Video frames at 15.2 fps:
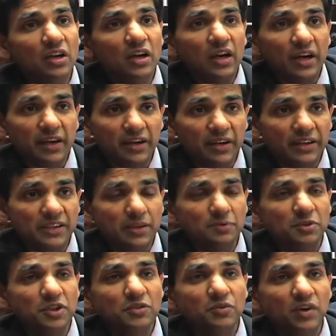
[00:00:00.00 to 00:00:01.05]
and
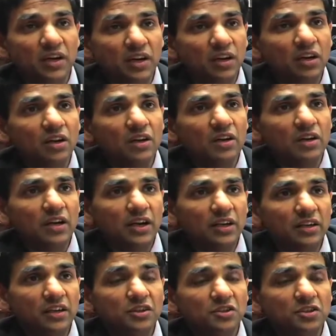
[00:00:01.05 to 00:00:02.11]
accepted well
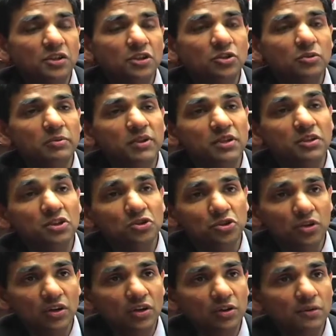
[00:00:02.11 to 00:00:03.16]
and considered to be
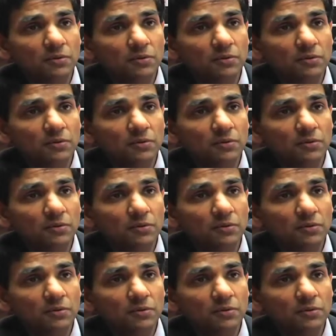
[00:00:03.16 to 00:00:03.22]
neutral.